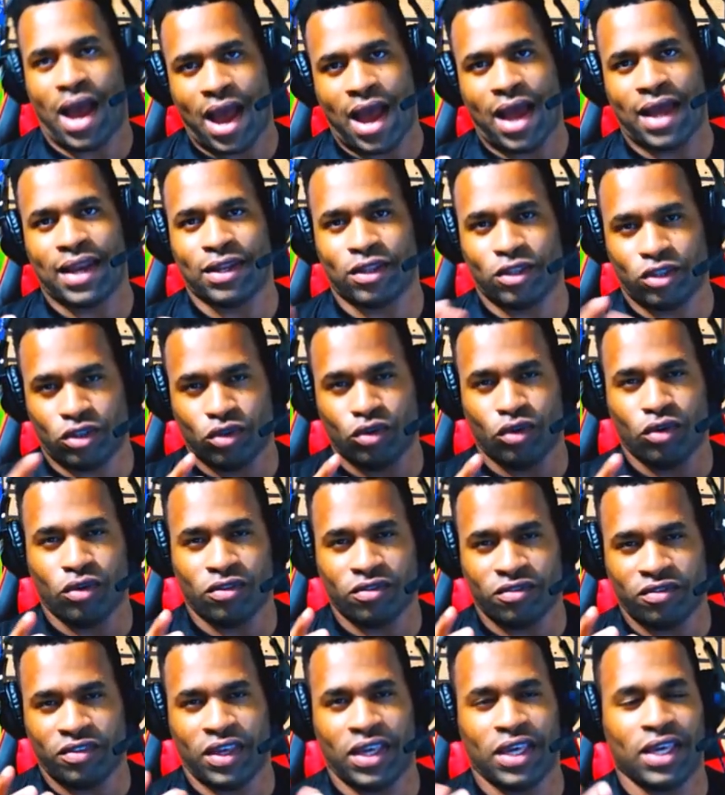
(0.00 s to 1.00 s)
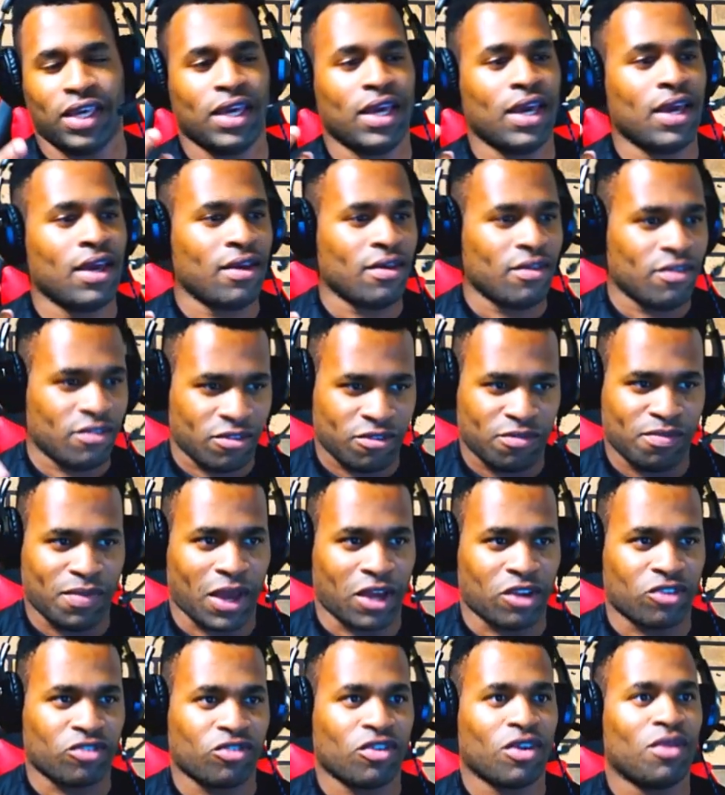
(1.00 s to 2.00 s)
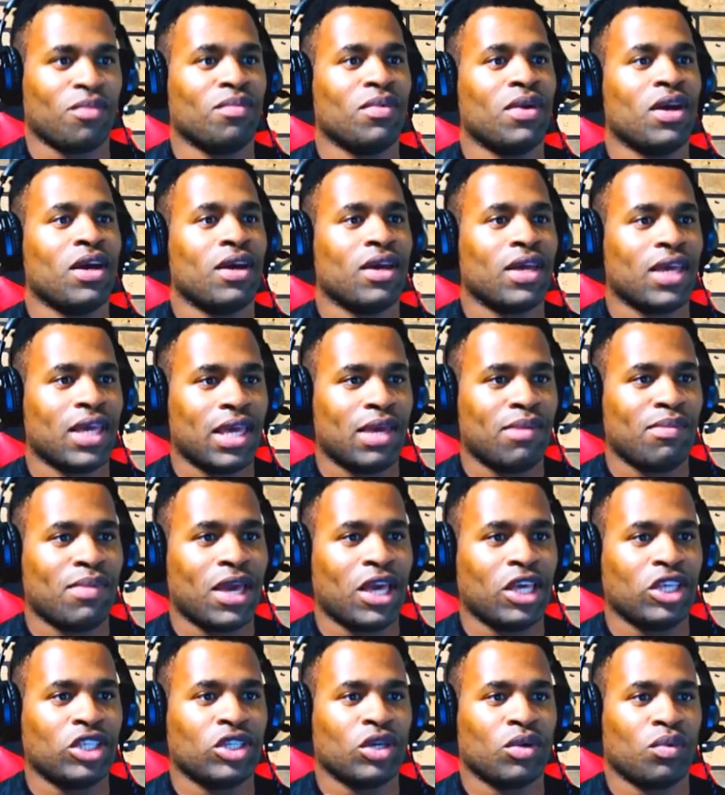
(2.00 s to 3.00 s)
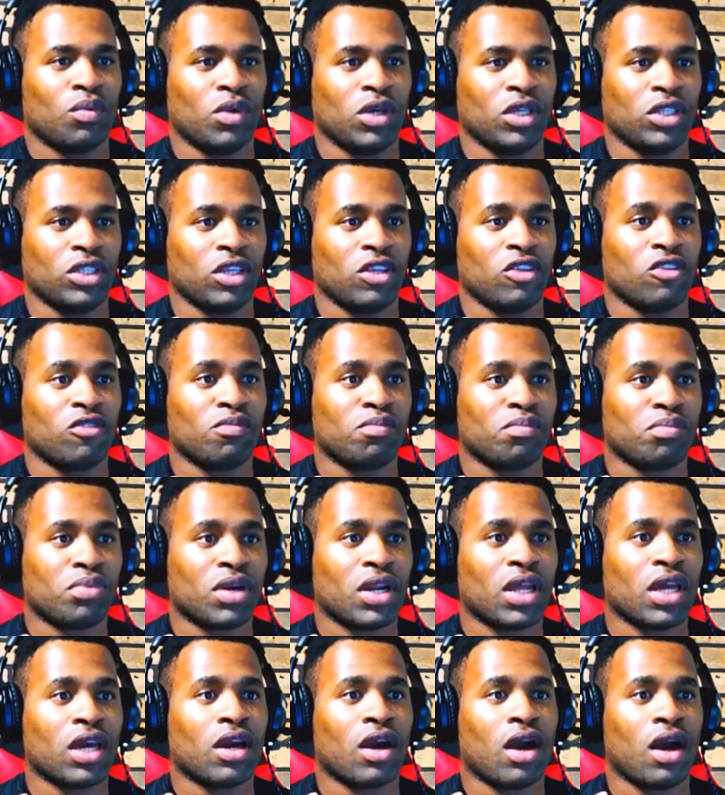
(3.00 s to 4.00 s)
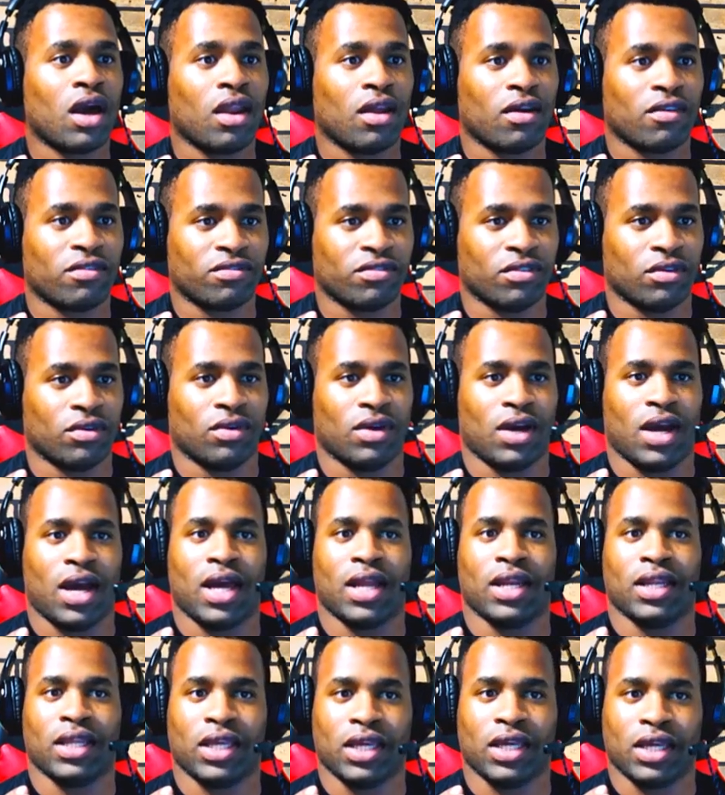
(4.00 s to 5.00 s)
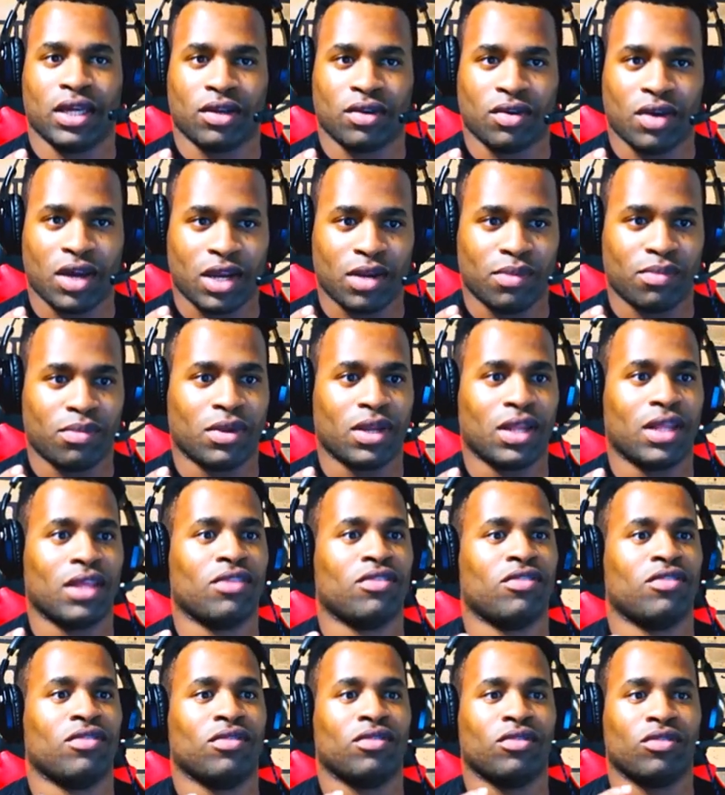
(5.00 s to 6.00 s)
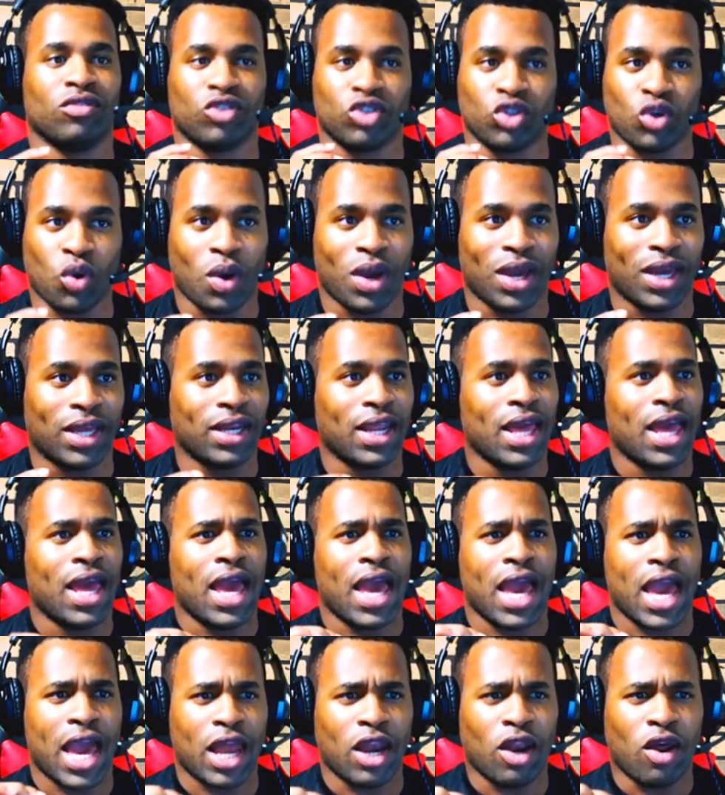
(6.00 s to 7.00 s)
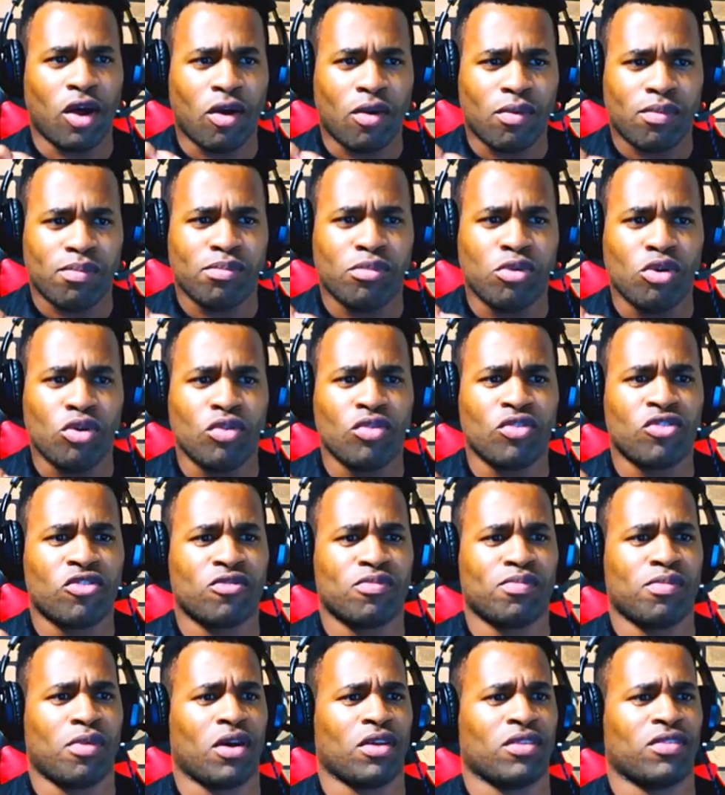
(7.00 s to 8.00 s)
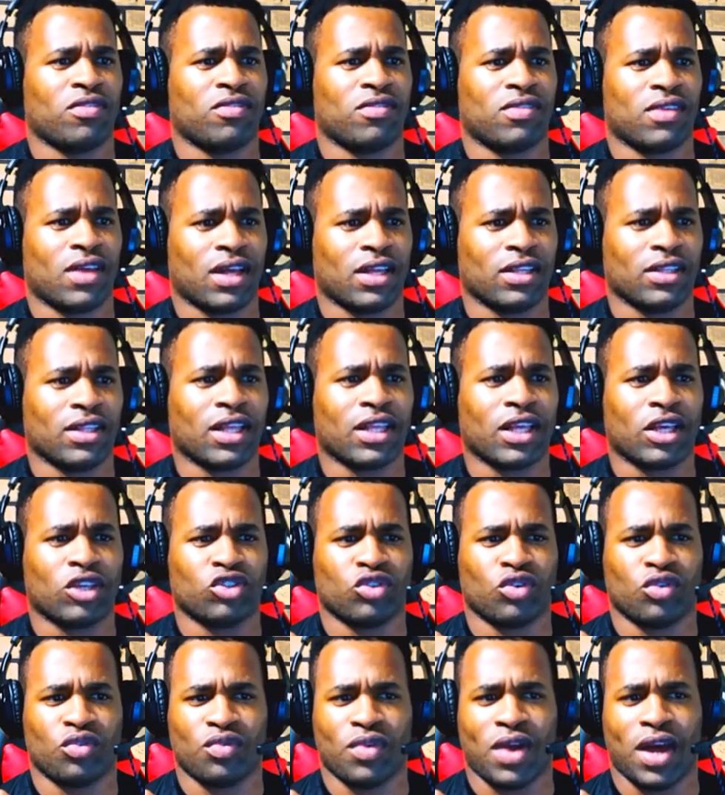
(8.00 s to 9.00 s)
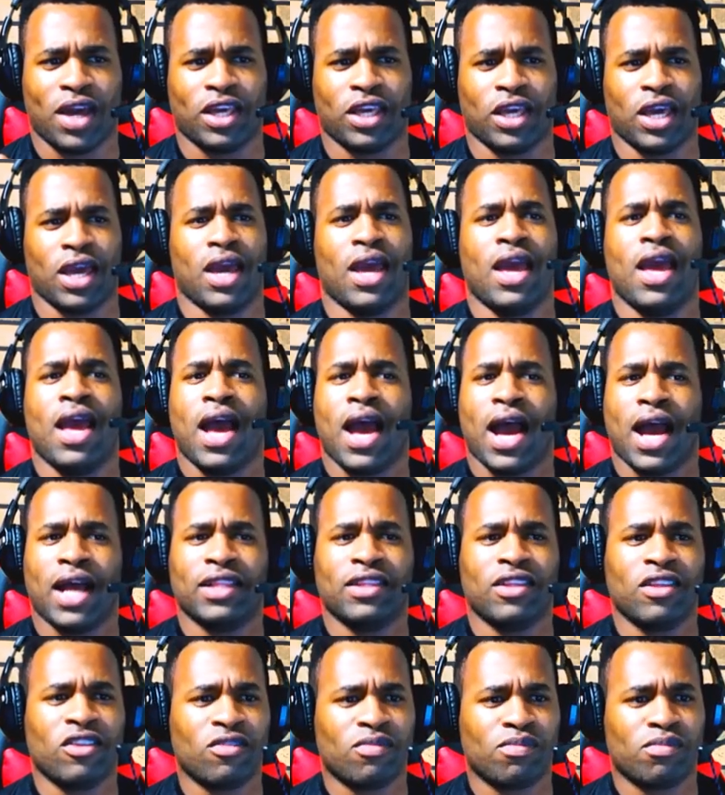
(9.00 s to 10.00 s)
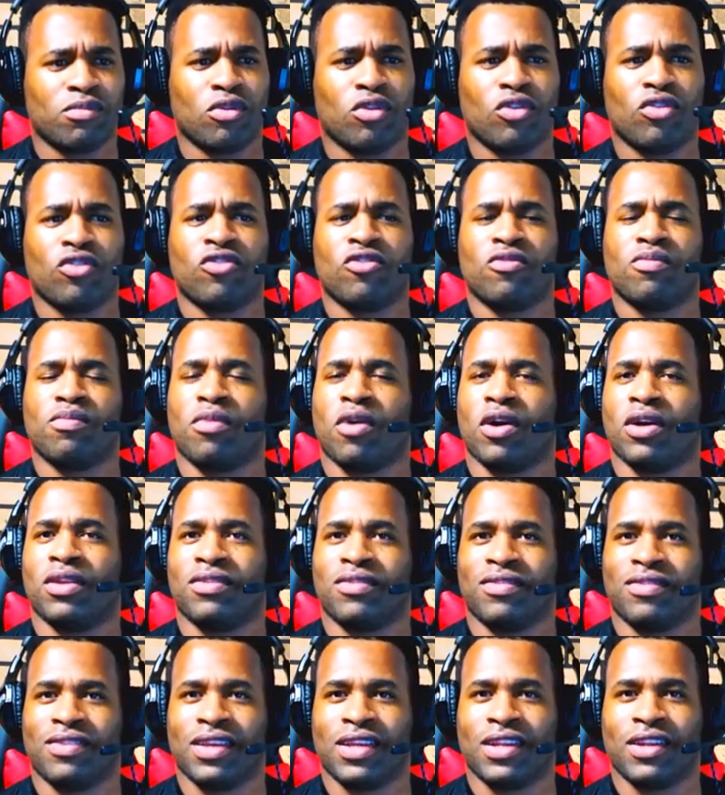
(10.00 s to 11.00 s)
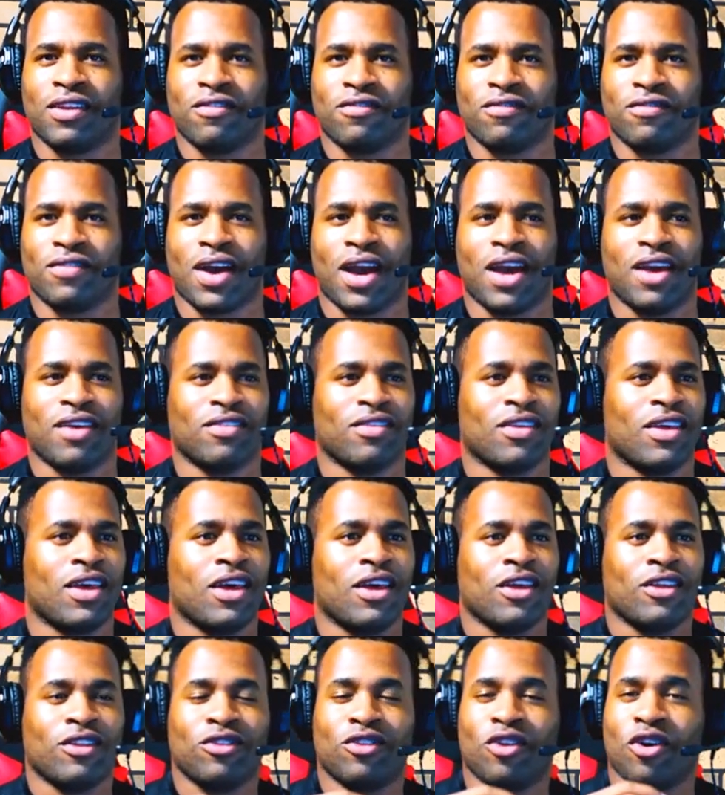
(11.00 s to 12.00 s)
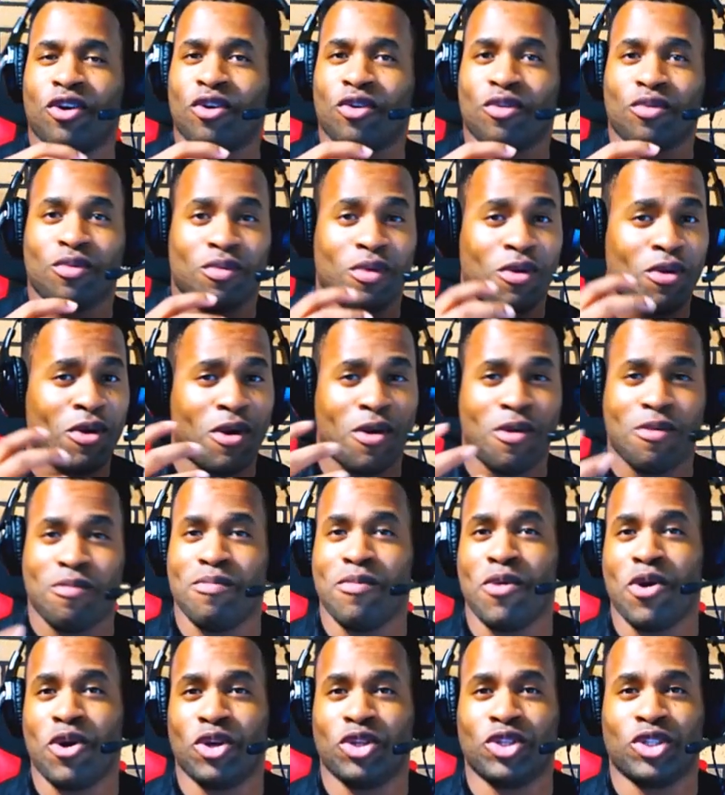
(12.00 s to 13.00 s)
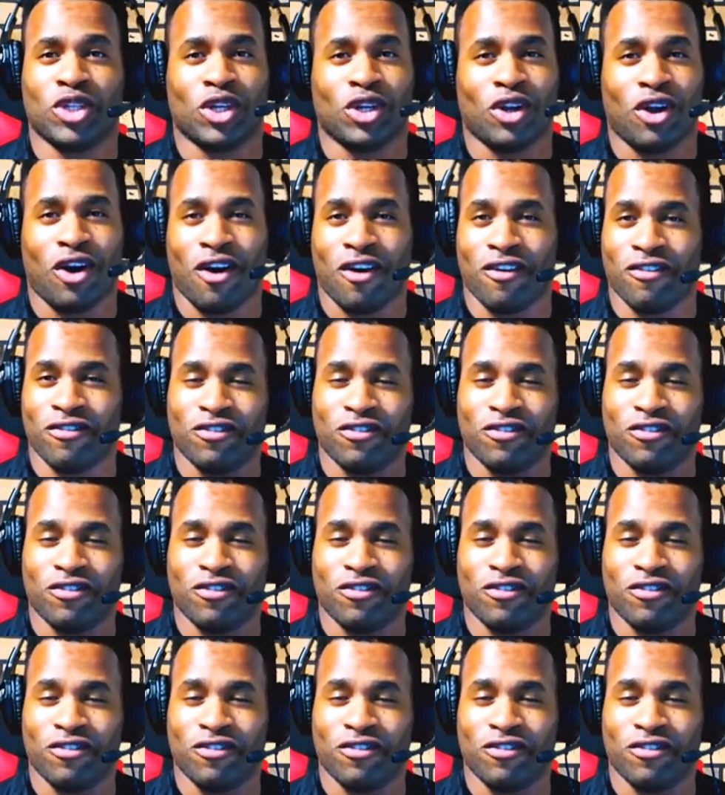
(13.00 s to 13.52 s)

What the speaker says: and UV spectrum image, which is pretty colorful and incredibly showing a lot of blue spots that are shown right here, and this blue spot signifies the emerging